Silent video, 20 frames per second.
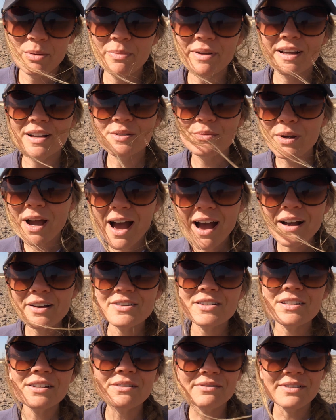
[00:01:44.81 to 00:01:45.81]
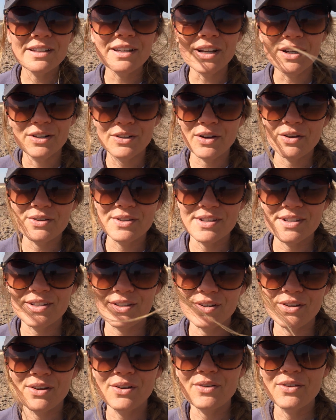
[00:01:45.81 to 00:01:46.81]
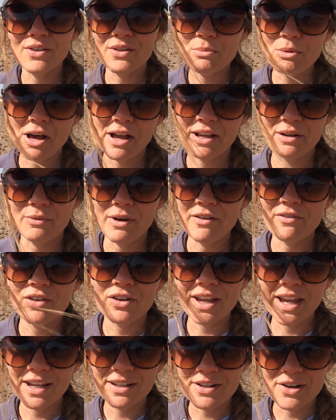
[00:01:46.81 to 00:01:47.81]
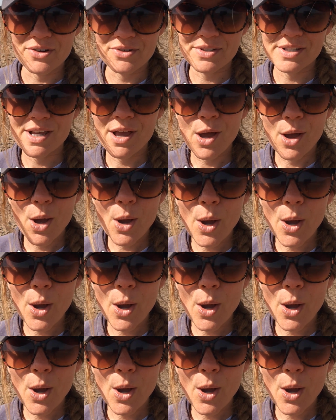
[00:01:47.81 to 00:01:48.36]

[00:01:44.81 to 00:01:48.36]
because we're actually really close to the black and white volcanoes.